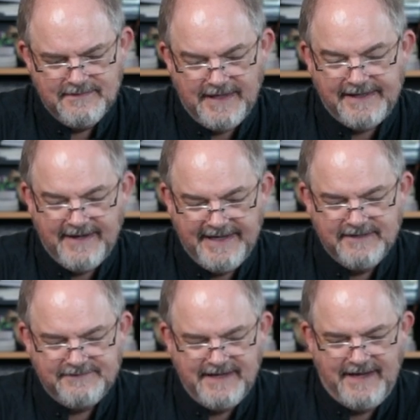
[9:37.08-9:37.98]
I kind
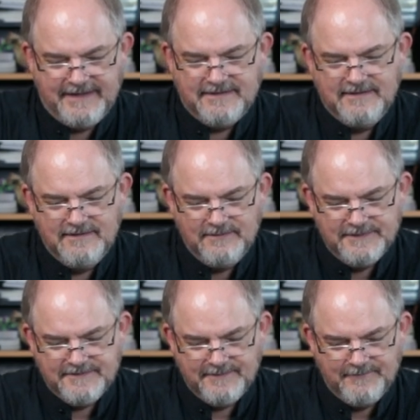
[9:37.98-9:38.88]
of can't.
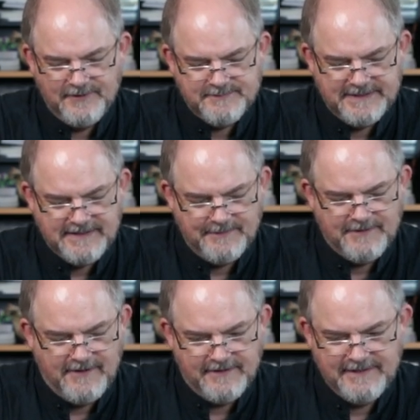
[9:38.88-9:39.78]
What's our, what's my top
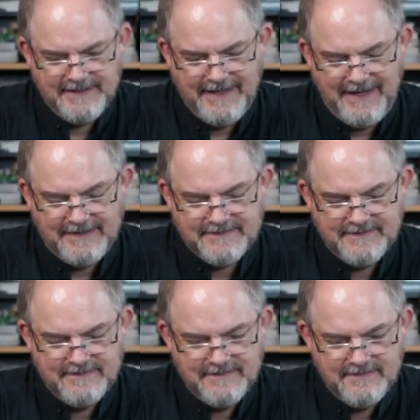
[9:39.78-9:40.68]
card? An eight.
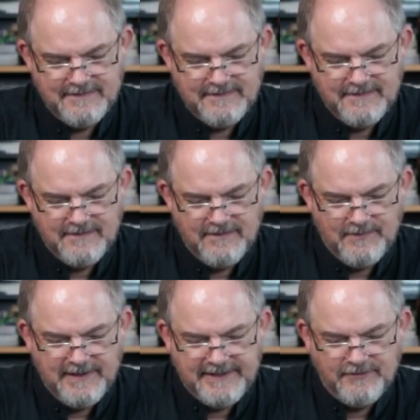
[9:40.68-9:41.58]

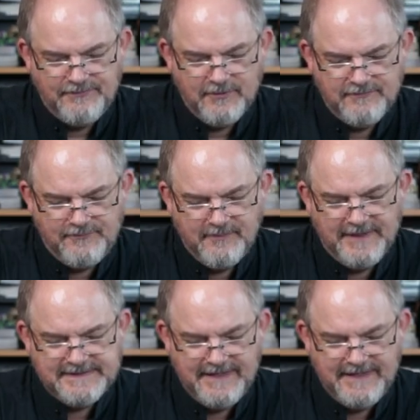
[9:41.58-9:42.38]
Well, I know four and four makes